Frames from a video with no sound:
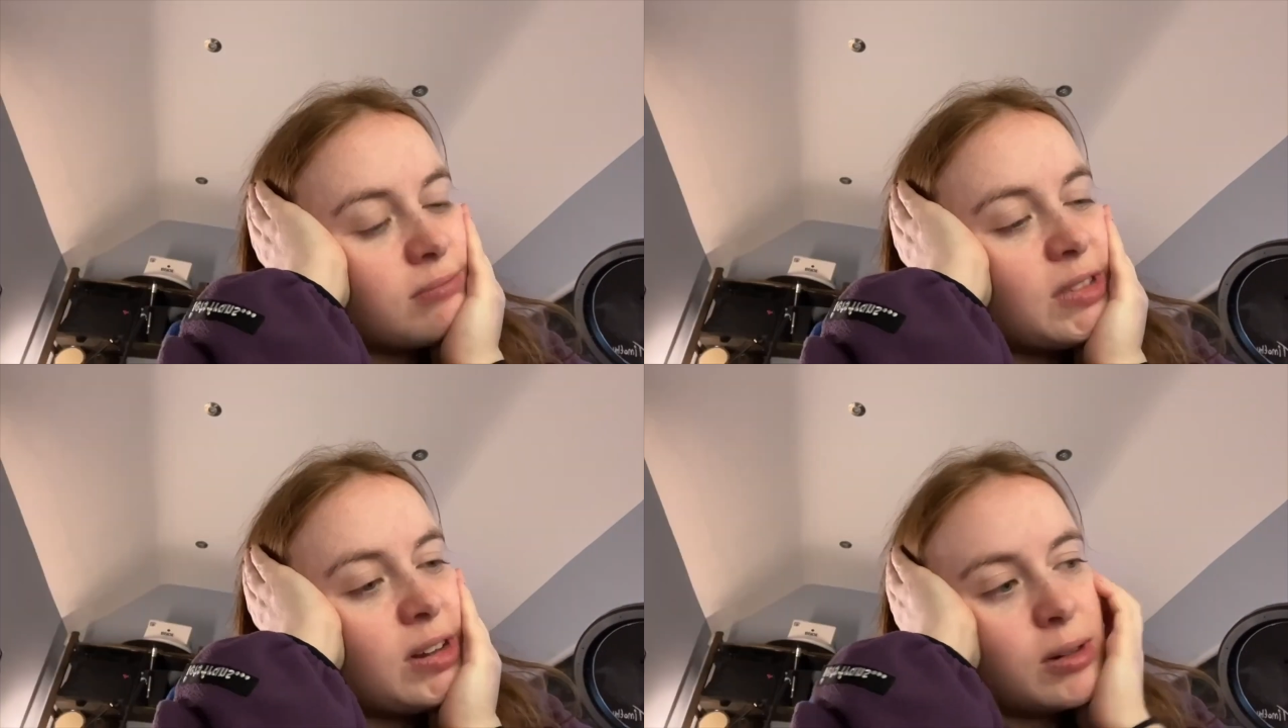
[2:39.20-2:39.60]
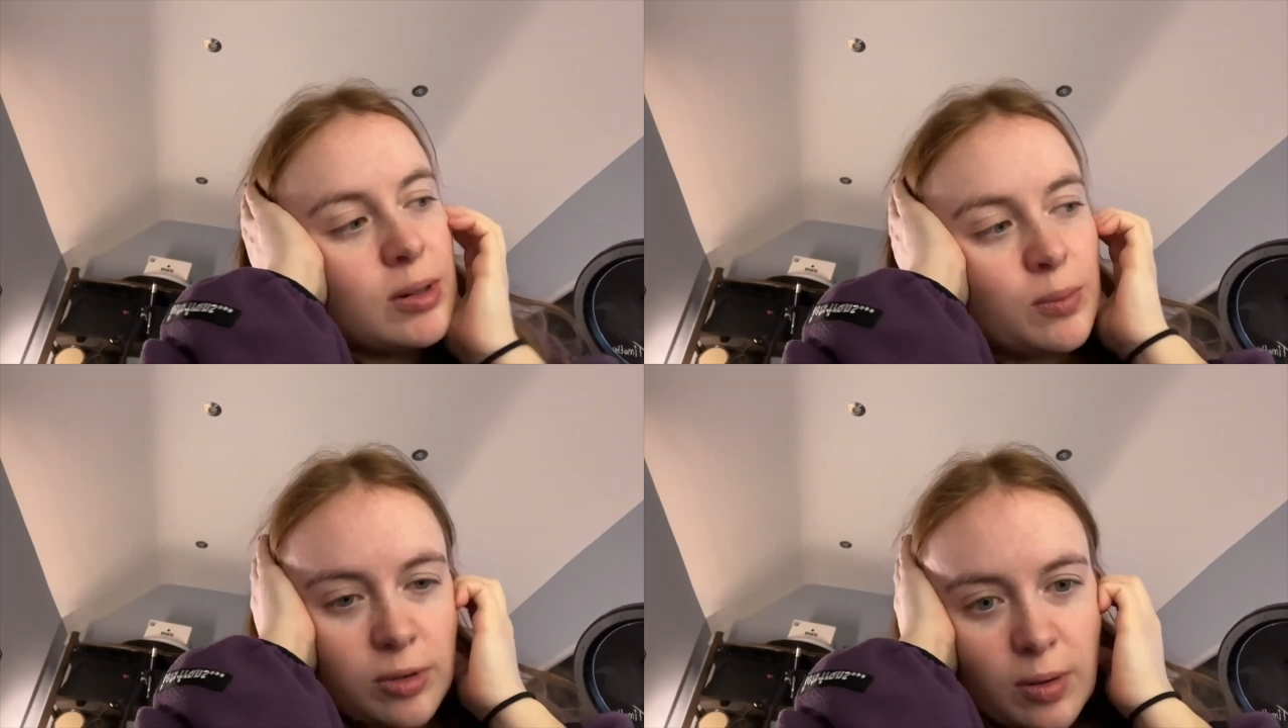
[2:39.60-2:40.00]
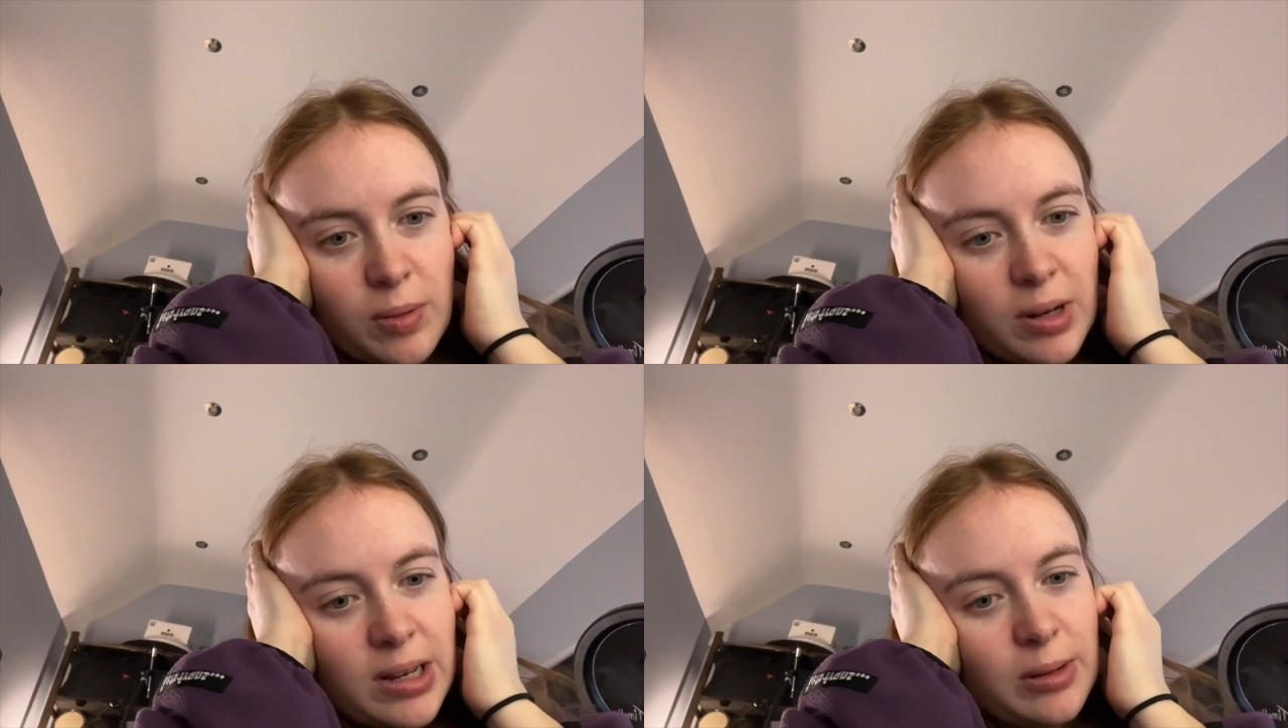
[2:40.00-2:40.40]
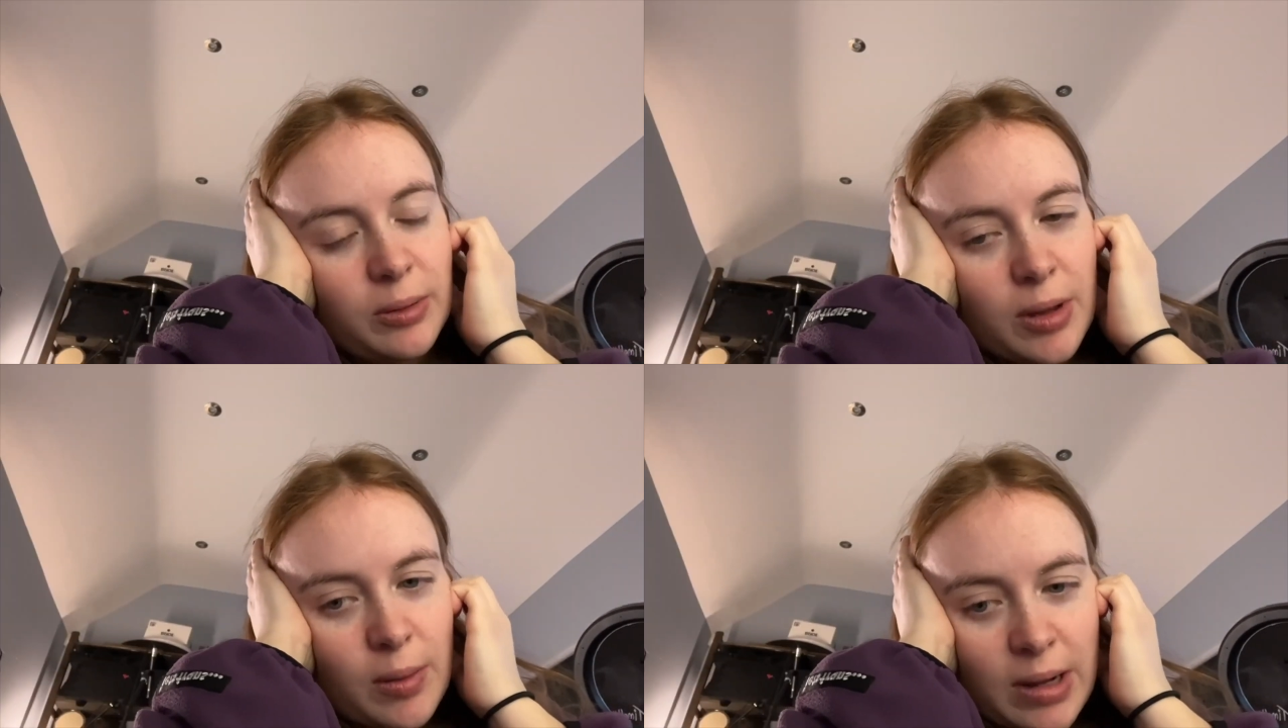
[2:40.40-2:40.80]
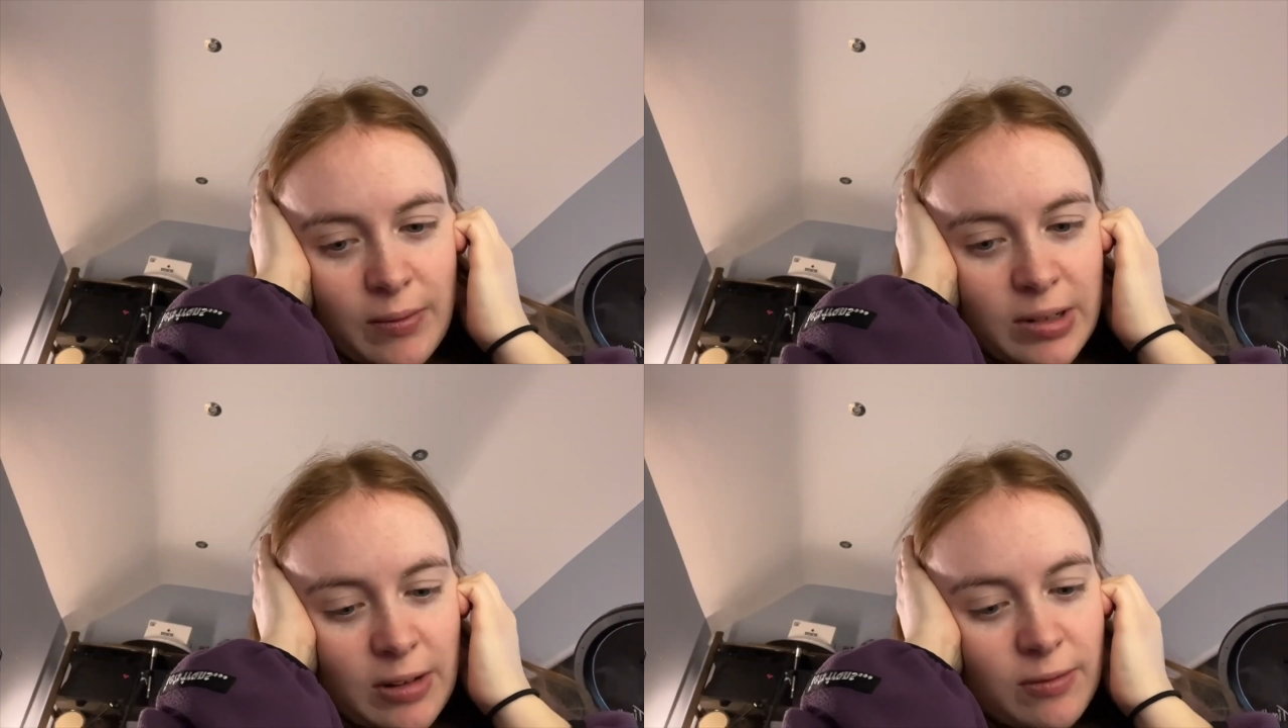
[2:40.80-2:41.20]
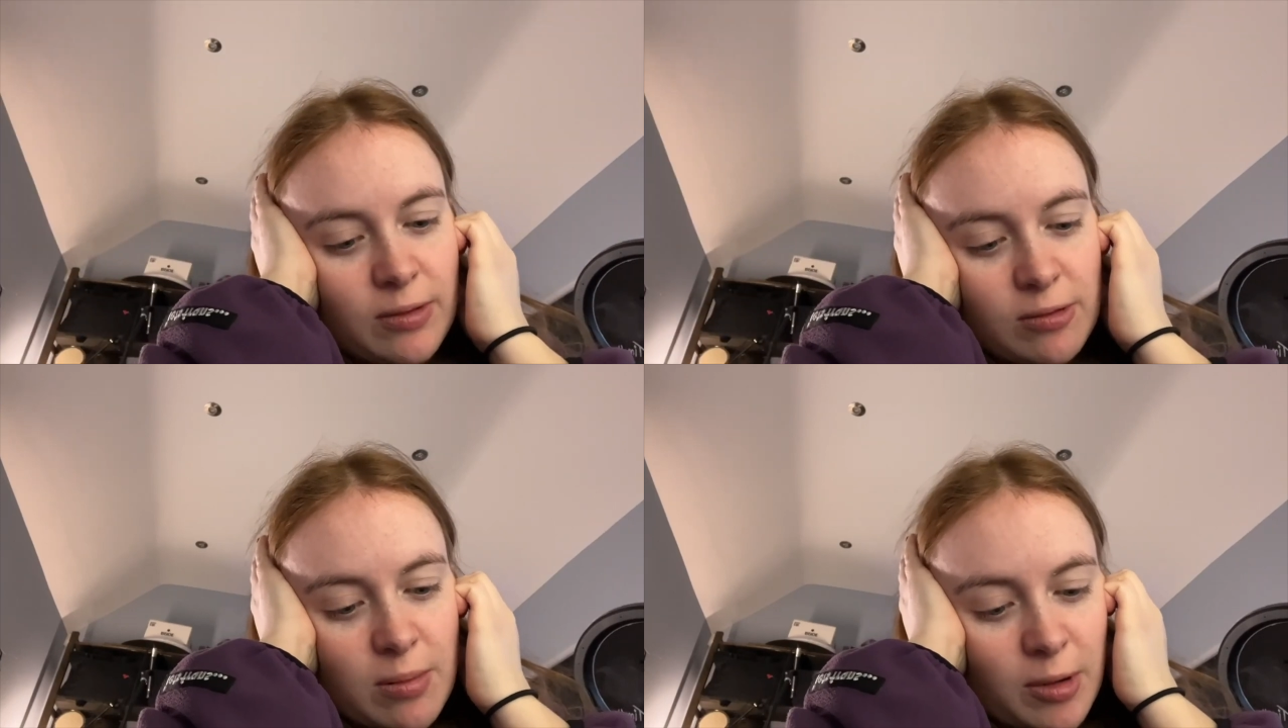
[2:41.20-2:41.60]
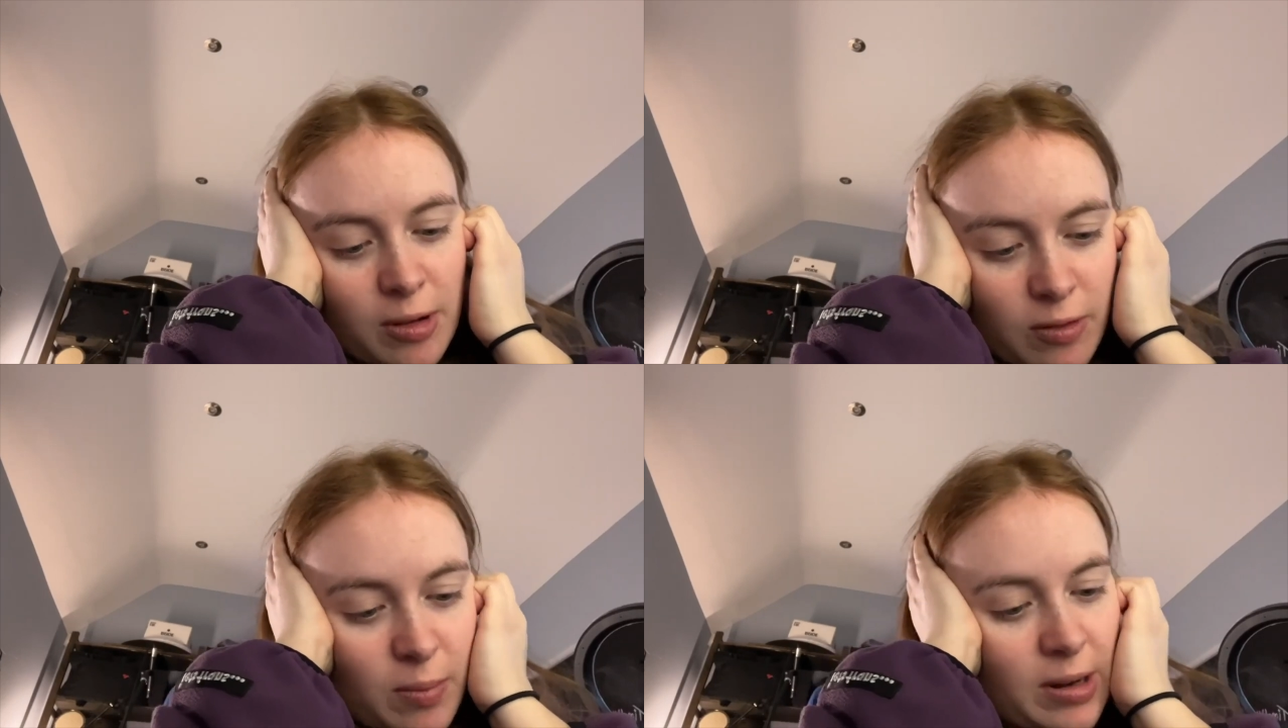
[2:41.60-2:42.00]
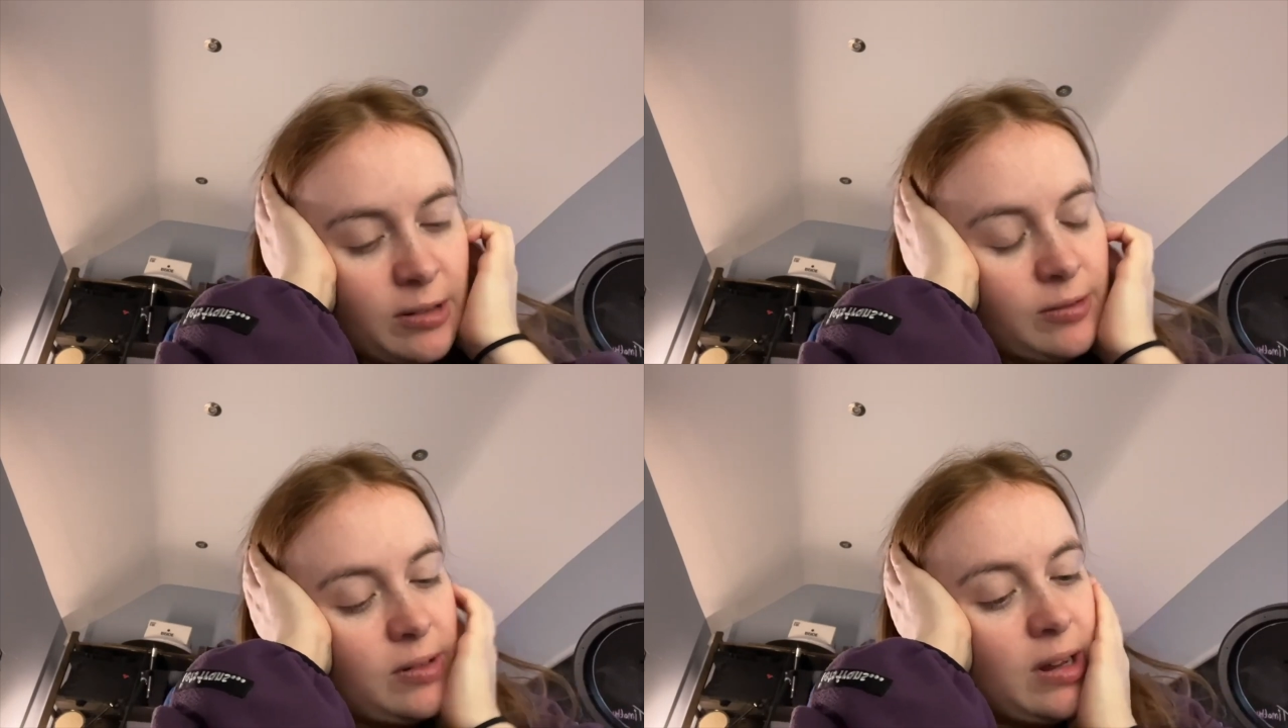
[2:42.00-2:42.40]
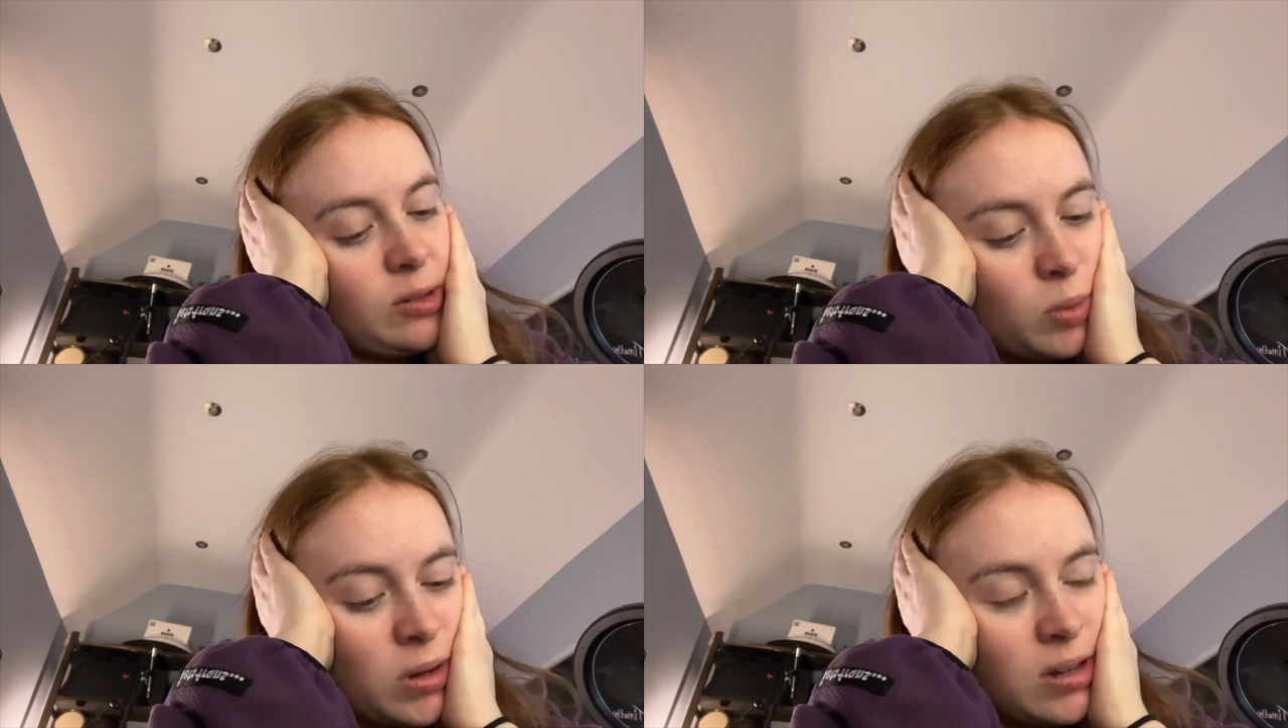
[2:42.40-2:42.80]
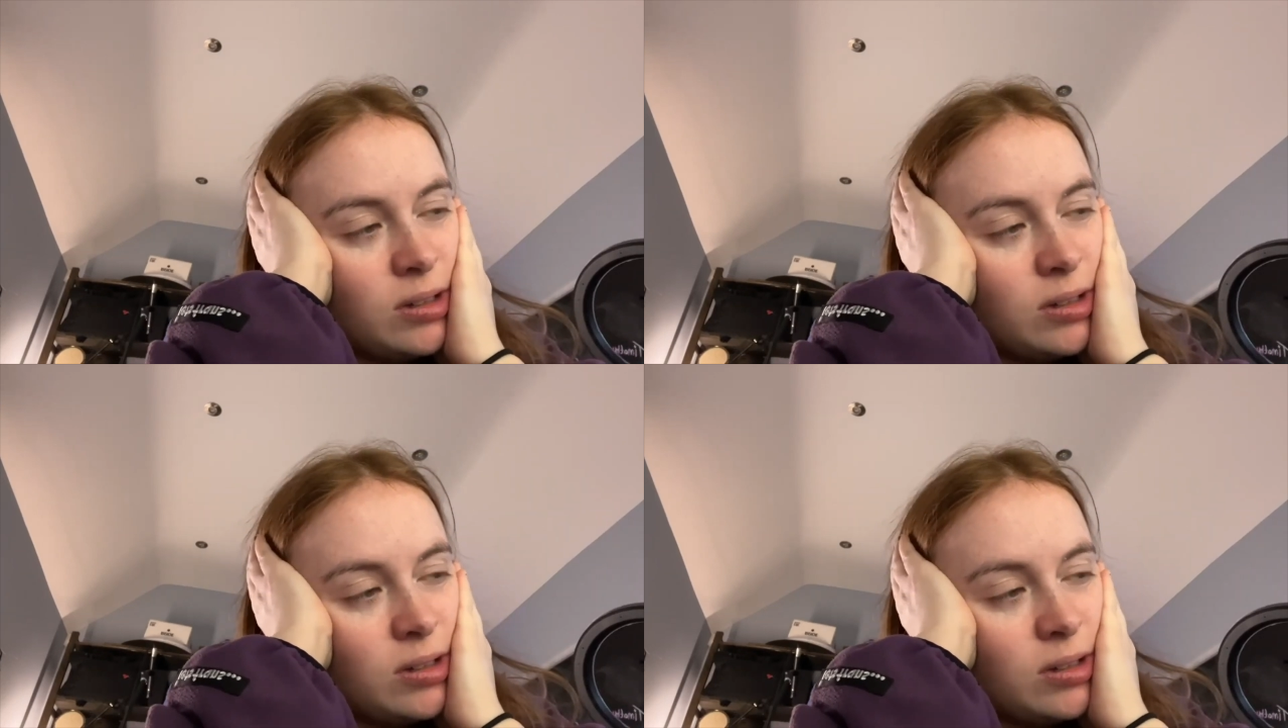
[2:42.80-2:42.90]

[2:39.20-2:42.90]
I do it properly, although I have a different drum cover planned for next week,